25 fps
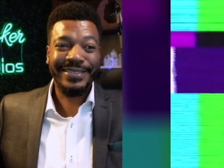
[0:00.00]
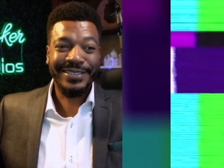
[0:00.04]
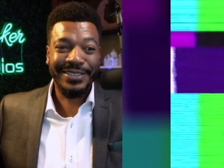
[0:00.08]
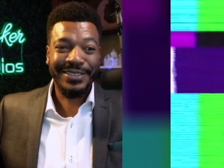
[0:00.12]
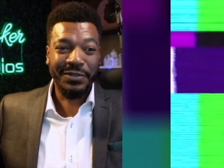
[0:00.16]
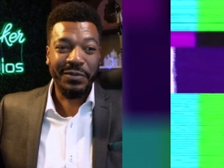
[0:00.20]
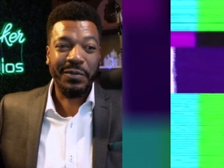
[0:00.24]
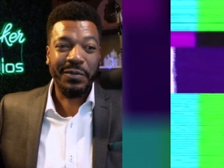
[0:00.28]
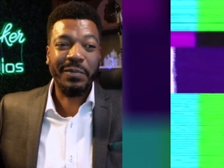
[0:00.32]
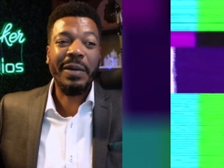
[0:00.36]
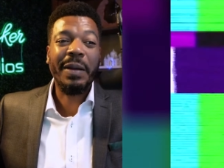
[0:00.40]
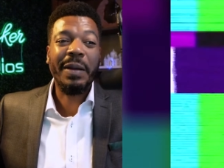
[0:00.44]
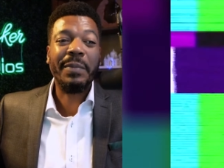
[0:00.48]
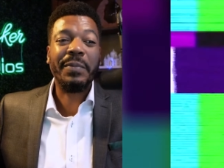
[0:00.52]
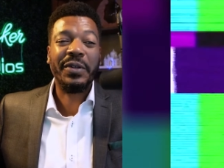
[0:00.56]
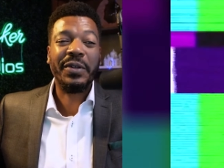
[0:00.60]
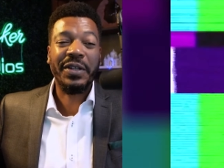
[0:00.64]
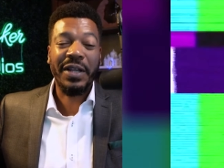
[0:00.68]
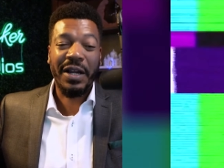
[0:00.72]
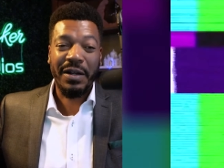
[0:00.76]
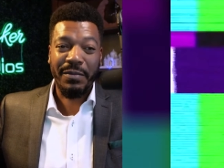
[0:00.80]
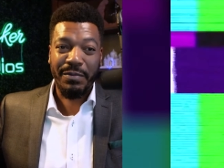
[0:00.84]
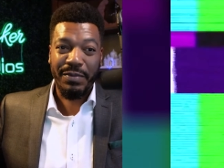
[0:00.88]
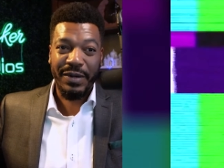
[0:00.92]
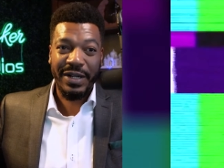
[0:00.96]
You remember
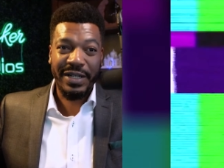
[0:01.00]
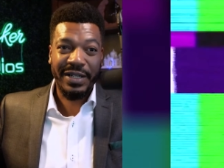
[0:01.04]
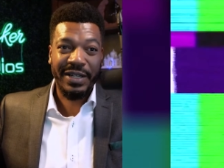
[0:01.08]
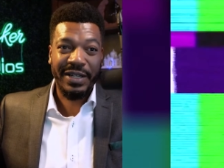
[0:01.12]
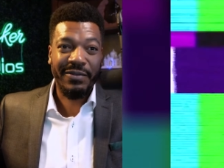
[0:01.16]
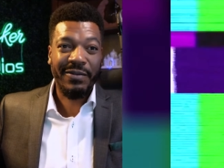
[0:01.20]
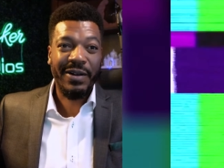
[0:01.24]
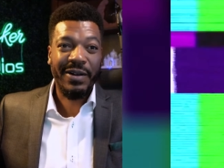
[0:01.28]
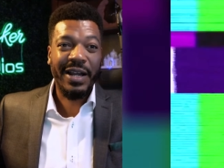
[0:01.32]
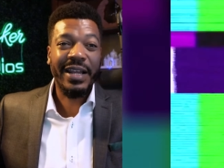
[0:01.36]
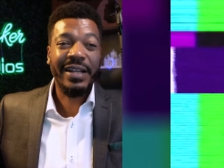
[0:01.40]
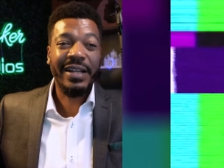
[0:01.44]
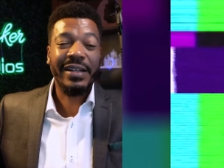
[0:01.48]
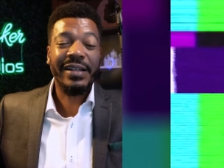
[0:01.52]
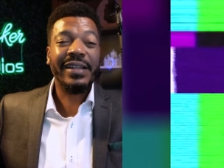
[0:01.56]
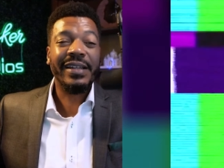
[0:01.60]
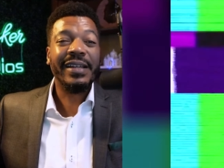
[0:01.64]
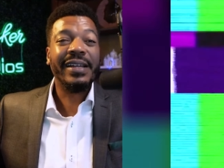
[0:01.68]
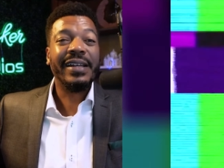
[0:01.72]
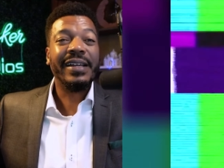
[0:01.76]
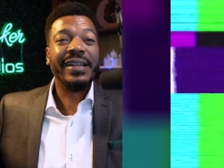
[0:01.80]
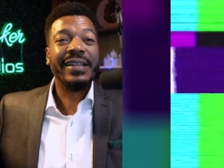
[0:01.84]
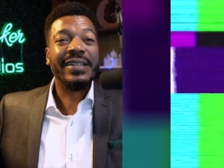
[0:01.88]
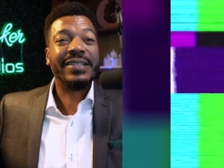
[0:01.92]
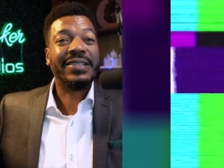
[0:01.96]
young Brittany, right?
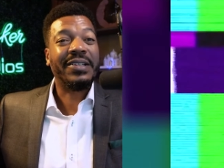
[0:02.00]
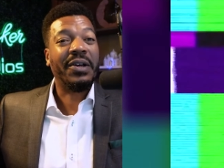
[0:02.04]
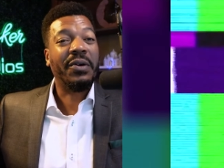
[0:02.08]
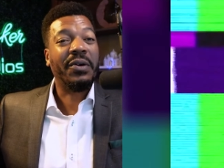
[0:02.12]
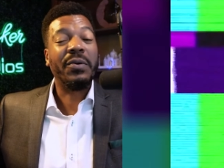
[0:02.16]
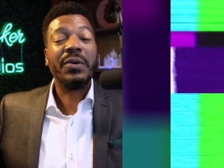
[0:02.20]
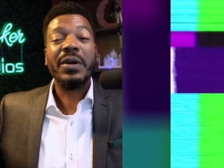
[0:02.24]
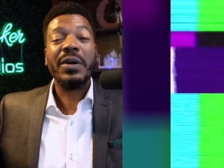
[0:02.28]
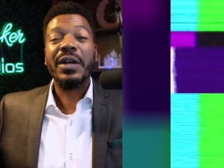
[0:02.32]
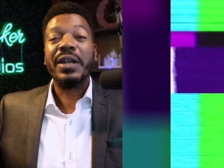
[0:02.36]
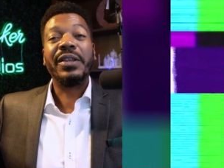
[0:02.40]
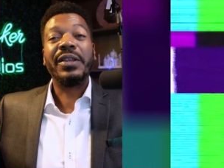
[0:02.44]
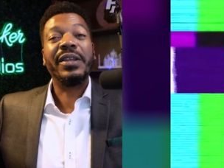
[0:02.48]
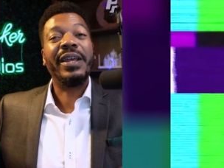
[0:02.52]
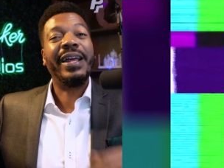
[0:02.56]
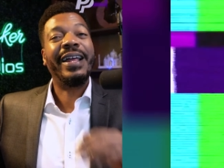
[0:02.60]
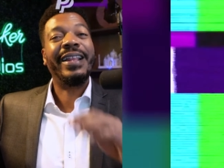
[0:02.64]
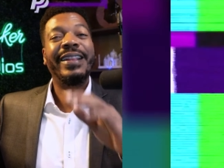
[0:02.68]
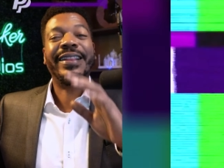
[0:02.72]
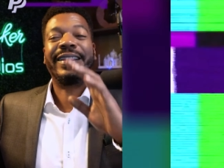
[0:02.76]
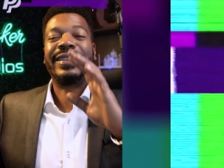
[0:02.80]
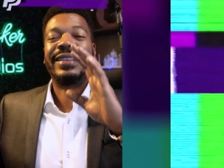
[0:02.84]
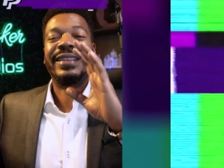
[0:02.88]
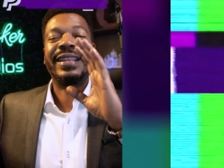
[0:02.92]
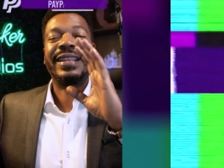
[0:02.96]
So
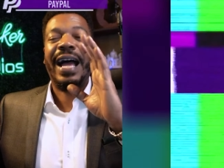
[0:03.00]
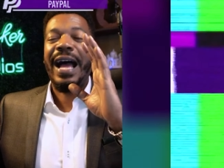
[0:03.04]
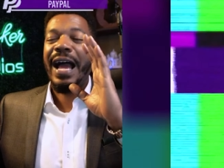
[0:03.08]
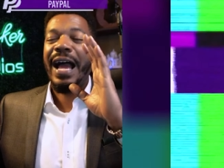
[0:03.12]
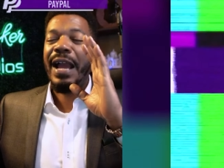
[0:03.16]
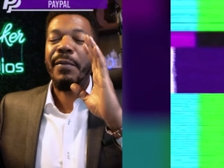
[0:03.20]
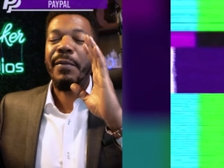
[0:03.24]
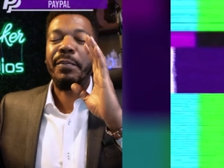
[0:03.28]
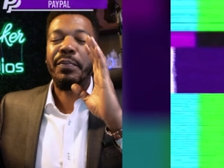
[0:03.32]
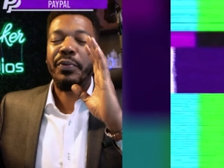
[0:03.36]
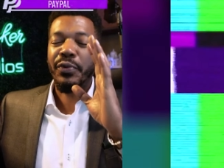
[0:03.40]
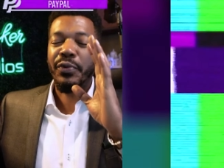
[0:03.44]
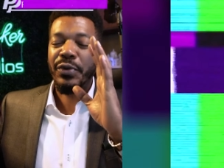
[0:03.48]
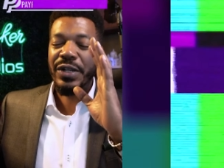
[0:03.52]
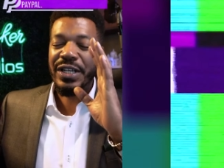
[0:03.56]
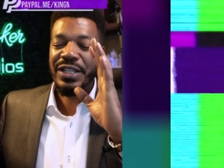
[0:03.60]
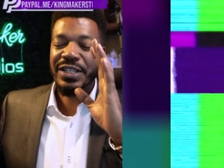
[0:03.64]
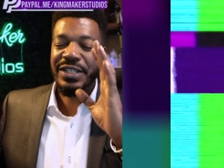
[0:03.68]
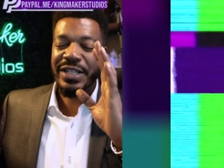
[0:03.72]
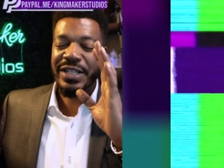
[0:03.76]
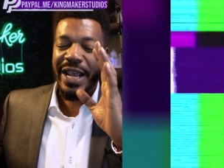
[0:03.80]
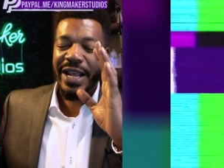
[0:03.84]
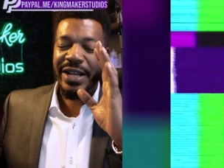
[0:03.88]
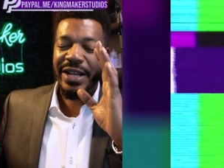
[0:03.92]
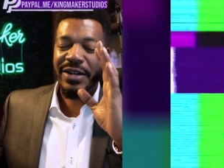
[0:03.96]
I
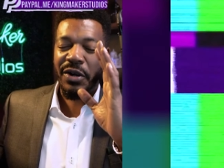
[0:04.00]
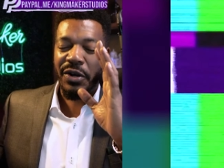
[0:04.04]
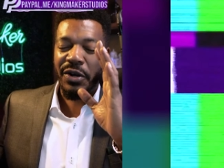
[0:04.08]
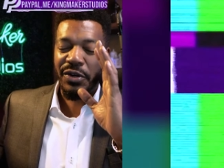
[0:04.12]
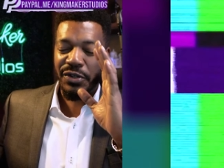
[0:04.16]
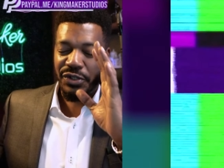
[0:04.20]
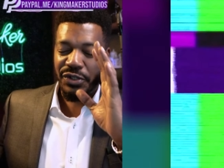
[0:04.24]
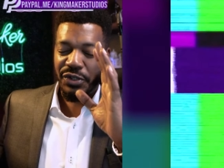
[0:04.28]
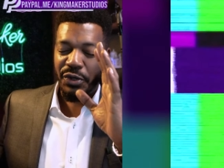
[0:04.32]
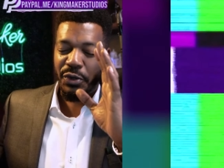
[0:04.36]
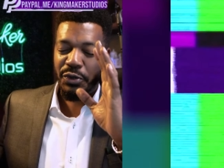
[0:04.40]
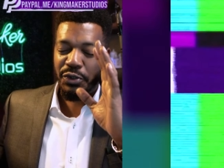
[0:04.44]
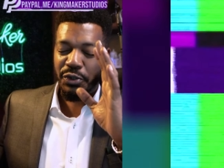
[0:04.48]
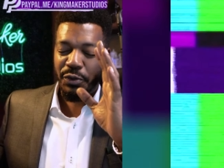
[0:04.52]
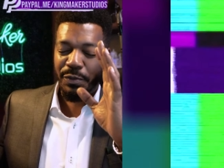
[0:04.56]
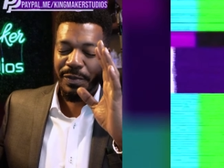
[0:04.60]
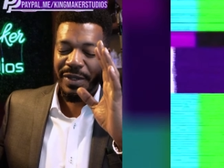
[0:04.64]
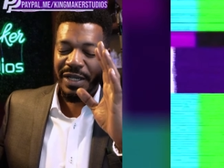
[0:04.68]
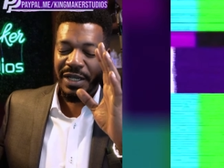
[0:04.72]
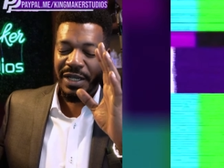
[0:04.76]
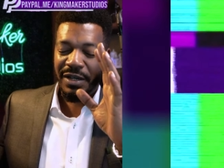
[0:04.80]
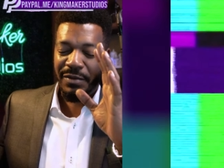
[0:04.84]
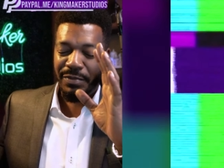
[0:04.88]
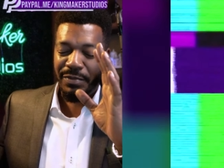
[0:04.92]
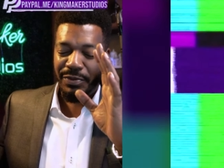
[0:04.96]
appreciate her social
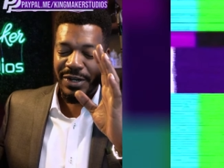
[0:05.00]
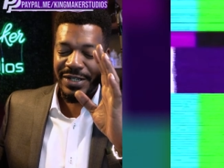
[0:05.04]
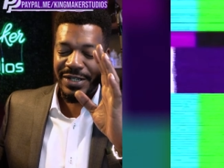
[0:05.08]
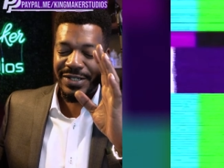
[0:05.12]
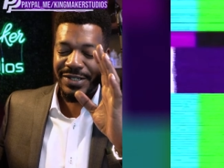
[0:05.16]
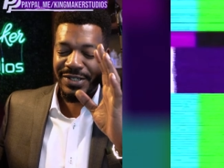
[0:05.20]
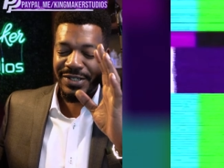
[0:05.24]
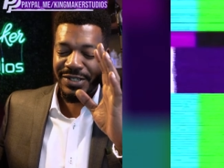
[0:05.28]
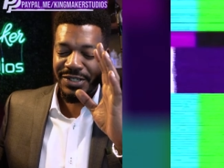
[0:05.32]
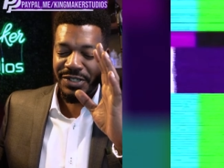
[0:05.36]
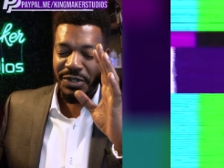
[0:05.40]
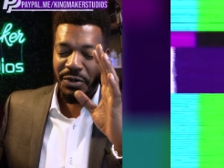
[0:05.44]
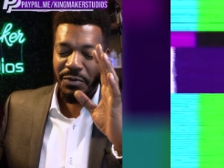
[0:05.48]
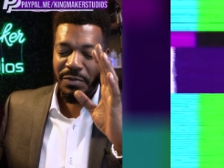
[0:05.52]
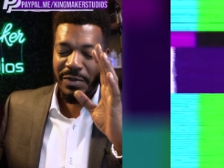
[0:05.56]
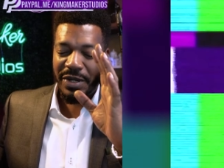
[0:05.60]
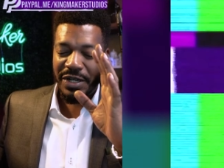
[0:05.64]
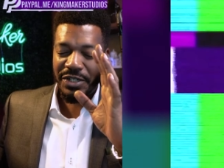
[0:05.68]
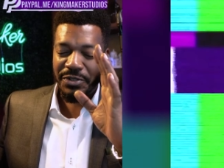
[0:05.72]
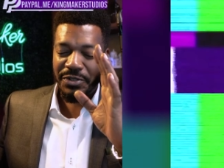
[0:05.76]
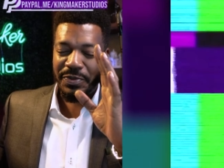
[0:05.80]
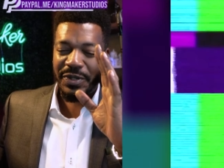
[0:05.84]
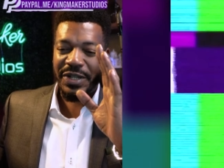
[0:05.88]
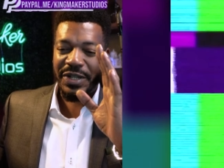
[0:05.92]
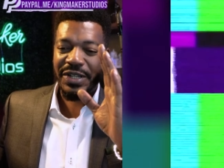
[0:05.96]
media presence so
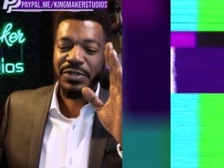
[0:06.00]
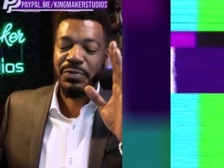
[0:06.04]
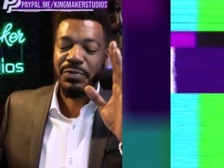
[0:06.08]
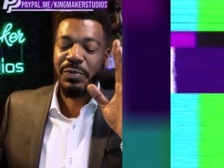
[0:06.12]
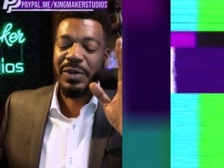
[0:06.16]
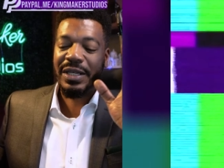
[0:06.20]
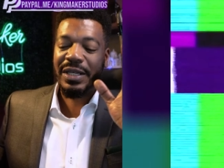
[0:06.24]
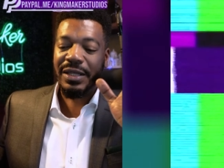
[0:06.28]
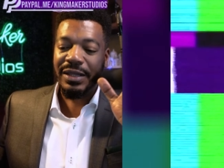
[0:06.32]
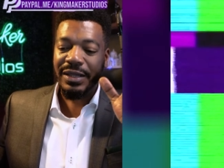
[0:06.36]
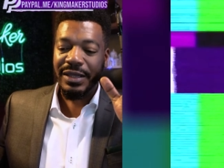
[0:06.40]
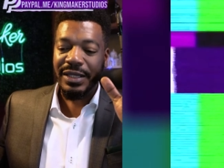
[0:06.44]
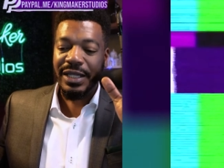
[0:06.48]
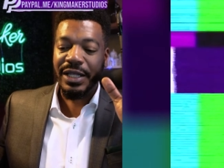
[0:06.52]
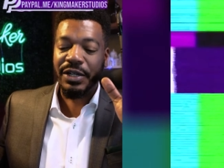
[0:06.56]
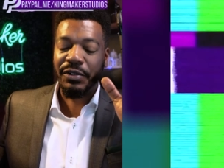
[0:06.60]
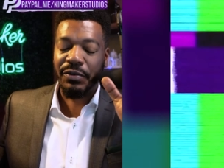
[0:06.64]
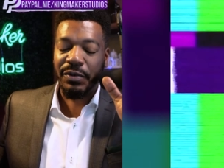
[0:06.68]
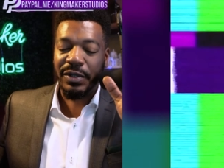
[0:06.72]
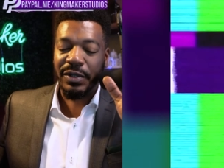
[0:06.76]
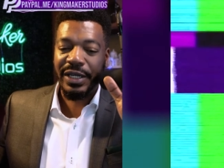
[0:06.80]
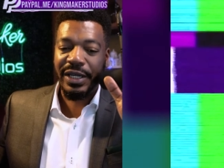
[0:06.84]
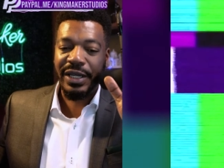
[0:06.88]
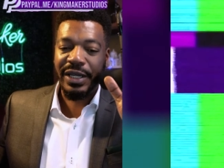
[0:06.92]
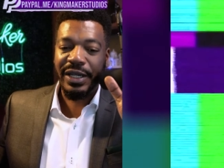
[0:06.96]
much, because we
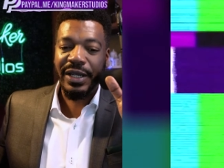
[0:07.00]
literally